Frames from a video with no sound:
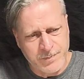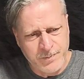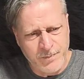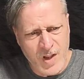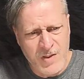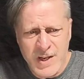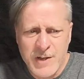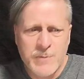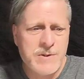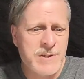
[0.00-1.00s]
They
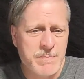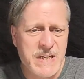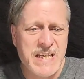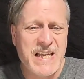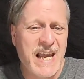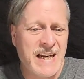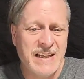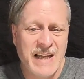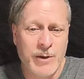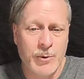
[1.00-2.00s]
don't speak any
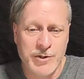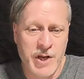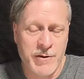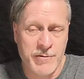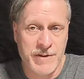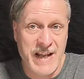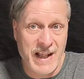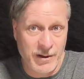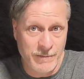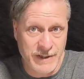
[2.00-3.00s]
language other than
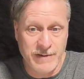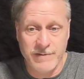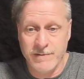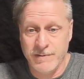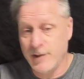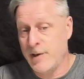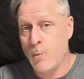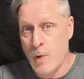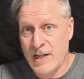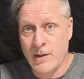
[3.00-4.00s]
Elven very
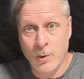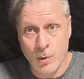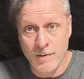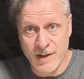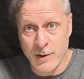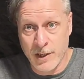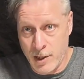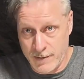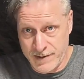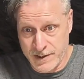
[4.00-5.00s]
well or very
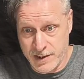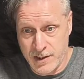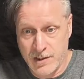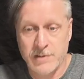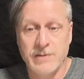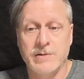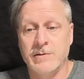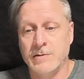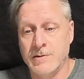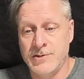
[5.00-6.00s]
often,
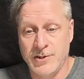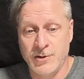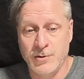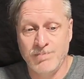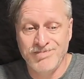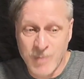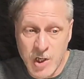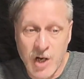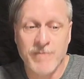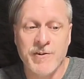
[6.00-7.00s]
so
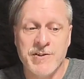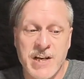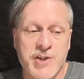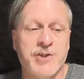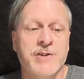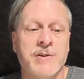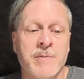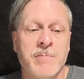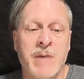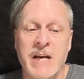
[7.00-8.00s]
conversation
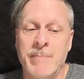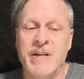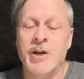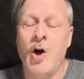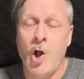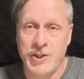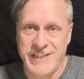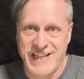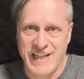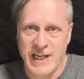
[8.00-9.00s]
might be
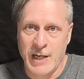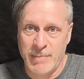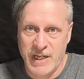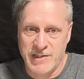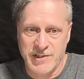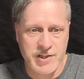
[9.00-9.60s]
halting at best.